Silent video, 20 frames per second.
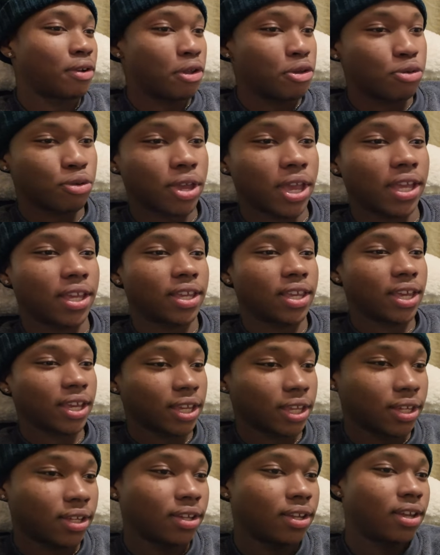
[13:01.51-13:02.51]
You can't
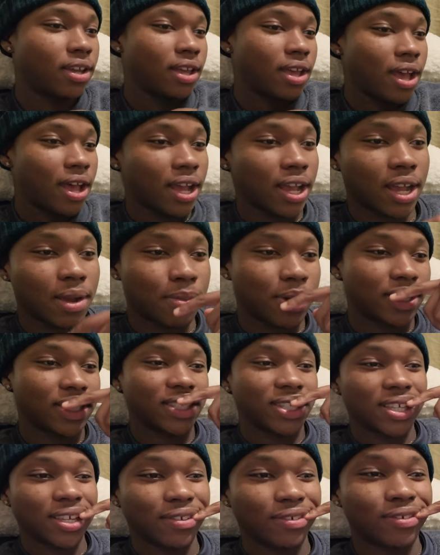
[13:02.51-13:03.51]
kick it. I got my
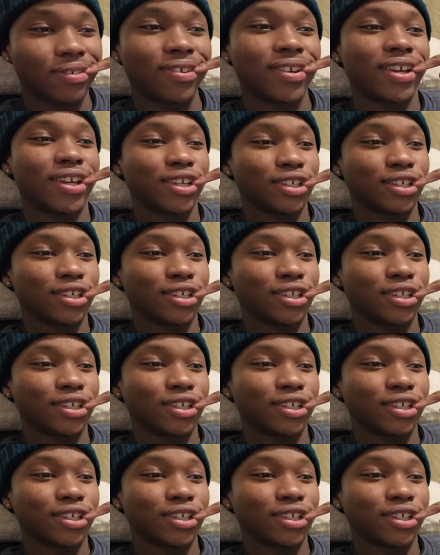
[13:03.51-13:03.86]
teeth